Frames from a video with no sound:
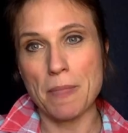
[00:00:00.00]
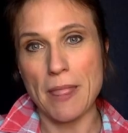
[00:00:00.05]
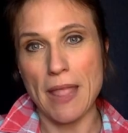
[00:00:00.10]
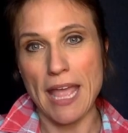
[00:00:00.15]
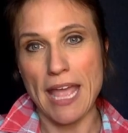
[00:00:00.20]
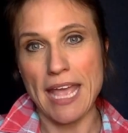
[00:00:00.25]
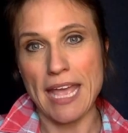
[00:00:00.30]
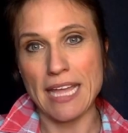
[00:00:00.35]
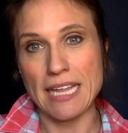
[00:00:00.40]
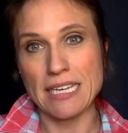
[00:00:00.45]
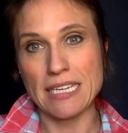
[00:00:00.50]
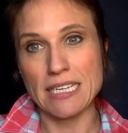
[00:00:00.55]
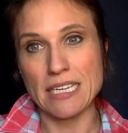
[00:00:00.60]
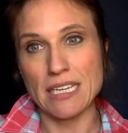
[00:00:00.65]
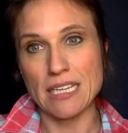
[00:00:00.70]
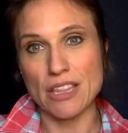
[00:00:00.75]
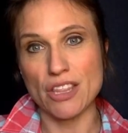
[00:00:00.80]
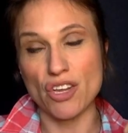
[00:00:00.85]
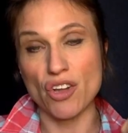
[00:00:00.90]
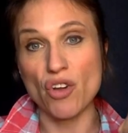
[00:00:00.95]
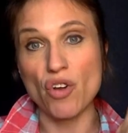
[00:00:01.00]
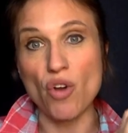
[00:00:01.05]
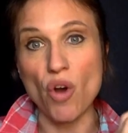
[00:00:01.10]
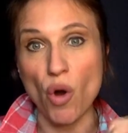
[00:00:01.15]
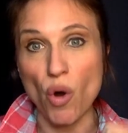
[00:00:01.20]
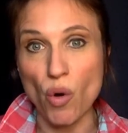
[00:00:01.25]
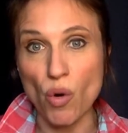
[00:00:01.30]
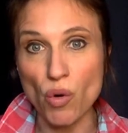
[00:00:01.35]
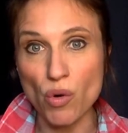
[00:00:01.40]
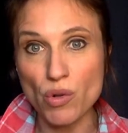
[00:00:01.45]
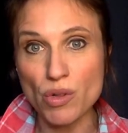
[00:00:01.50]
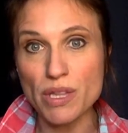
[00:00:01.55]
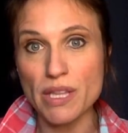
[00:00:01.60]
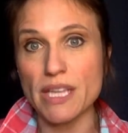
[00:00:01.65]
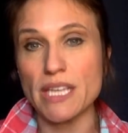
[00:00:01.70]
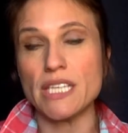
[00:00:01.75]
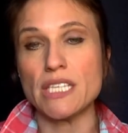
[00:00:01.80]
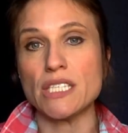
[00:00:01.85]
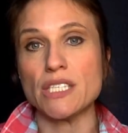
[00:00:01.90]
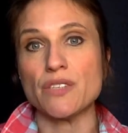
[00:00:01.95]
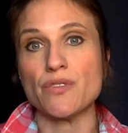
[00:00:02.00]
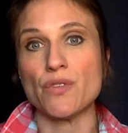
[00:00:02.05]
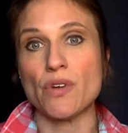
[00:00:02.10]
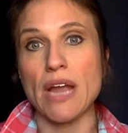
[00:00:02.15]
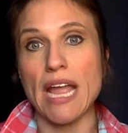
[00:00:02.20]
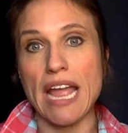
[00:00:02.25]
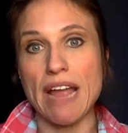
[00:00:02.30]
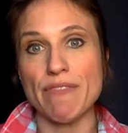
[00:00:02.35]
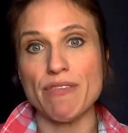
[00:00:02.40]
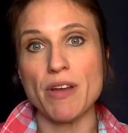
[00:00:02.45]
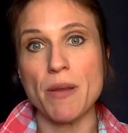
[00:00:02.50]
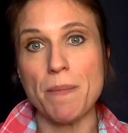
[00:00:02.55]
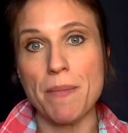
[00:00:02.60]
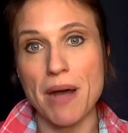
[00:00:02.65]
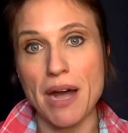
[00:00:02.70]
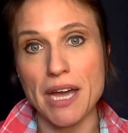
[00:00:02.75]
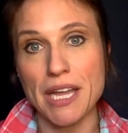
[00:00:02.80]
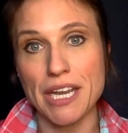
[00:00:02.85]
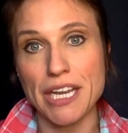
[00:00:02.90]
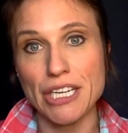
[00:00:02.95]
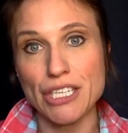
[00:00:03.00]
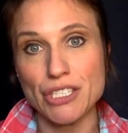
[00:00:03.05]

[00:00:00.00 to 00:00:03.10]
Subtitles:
And the goal is for everybody